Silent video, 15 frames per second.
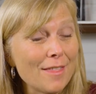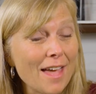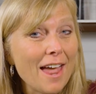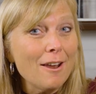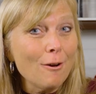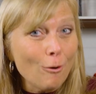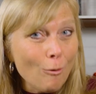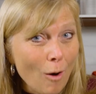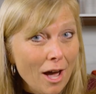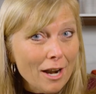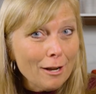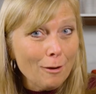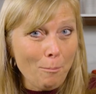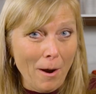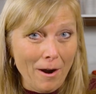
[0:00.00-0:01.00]
that
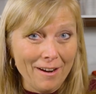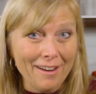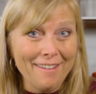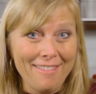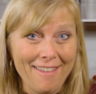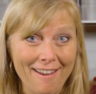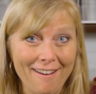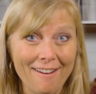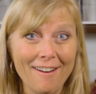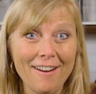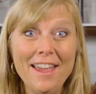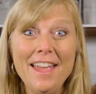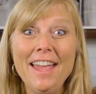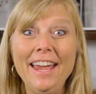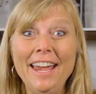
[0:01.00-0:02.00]
aquatic park there
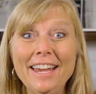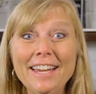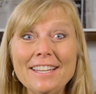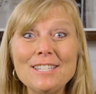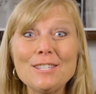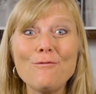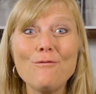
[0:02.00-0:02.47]
is